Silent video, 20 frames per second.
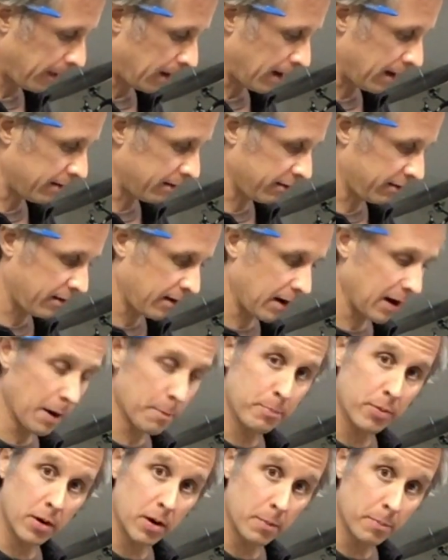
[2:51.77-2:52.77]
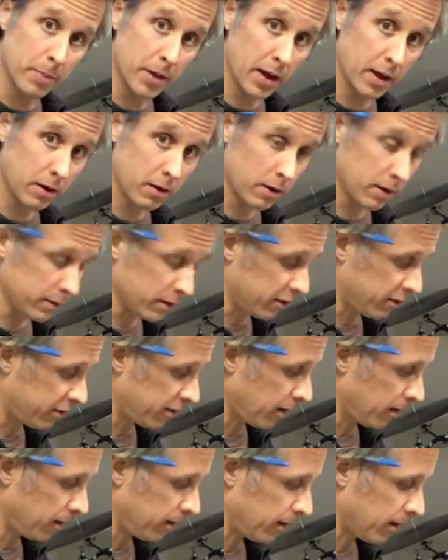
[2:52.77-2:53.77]
I just kind of put it back on the
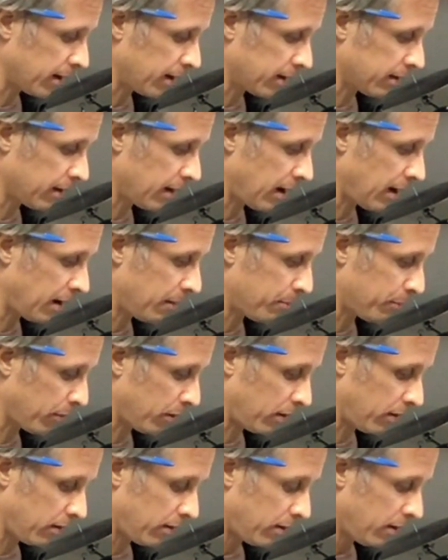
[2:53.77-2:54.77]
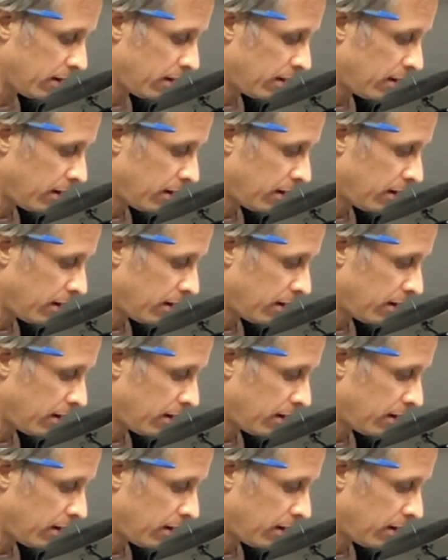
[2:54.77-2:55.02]
shell like that, but